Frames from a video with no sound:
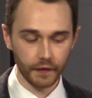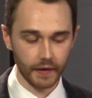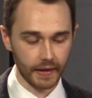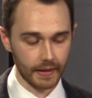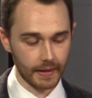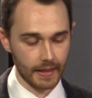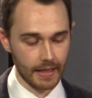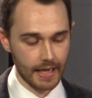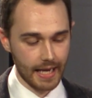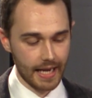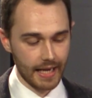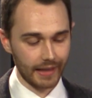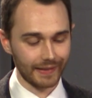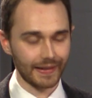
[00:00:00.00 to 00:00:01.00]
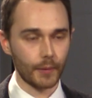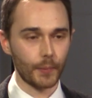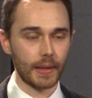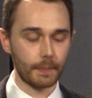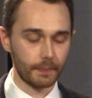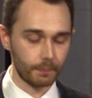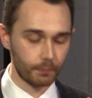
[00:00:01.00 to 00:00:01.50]
thing is that
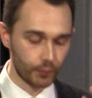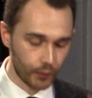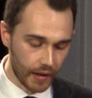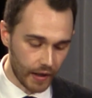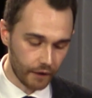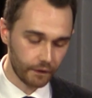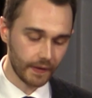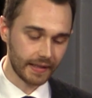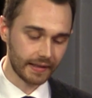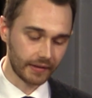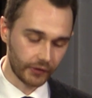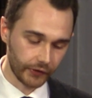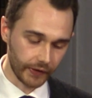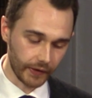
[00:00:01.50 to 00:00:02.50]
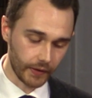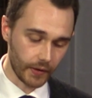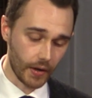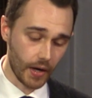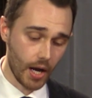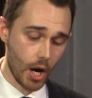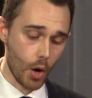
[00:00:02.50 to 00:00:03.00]
we prayerfully
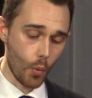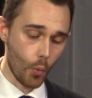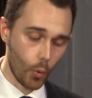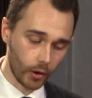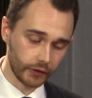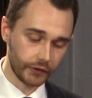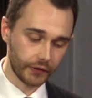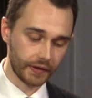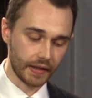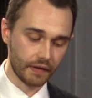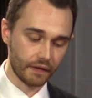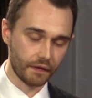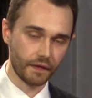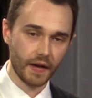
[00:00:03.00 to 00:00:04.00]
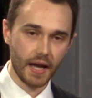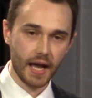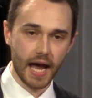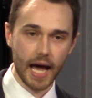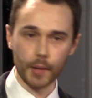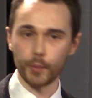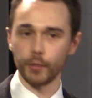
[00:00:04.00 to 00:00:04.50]
consider what to give
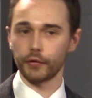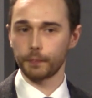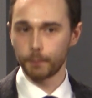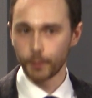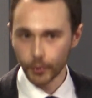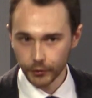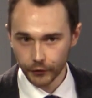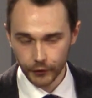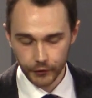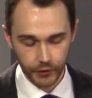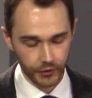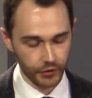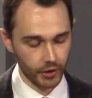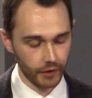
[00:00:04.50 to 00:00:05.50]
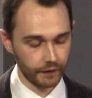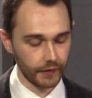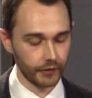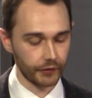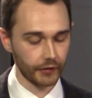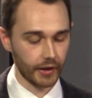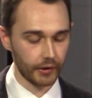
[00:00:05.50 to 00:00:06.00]
and respond to the church
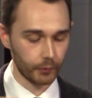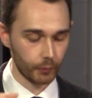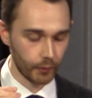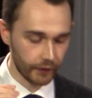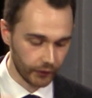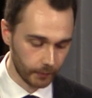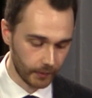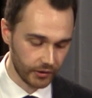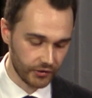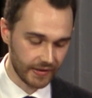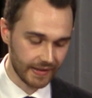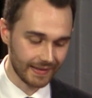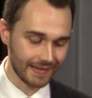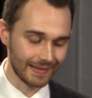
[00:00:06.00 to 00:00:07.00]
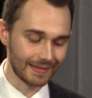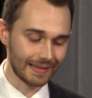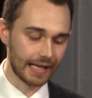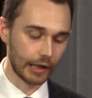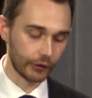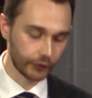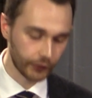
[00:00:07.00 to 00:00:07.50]
office with as much detail
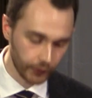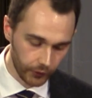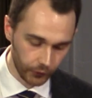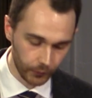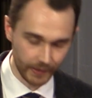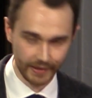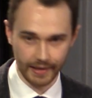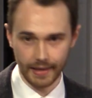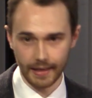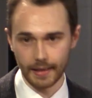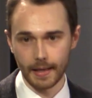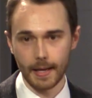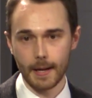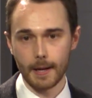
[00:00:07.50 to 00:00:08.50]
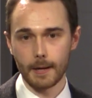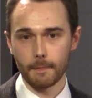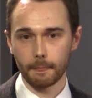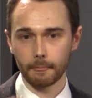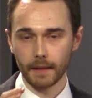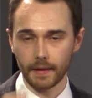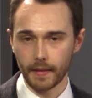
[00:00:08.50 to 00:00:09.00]
as soon as we can,
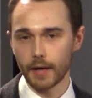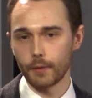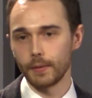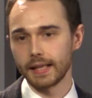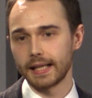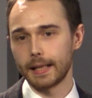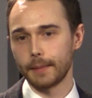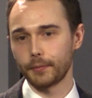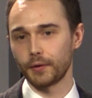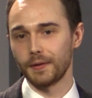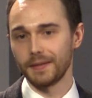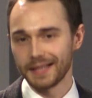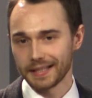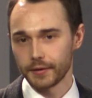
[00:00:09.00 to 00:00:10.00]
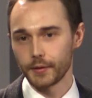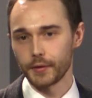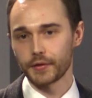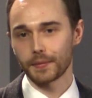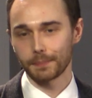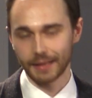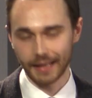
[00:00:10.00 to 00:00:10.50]
and that really helps our
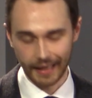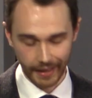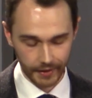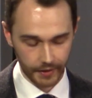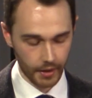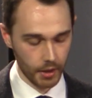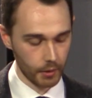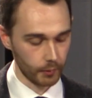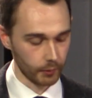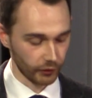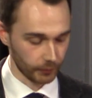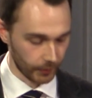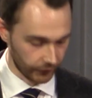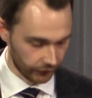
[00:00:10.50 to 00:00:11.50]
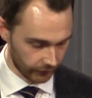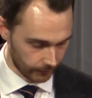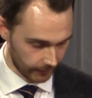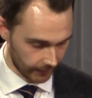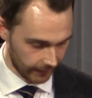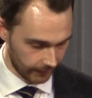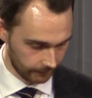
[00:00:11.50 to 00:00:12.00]
leaders plan
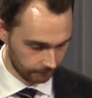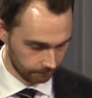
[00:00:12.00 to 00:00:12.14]
responsibly.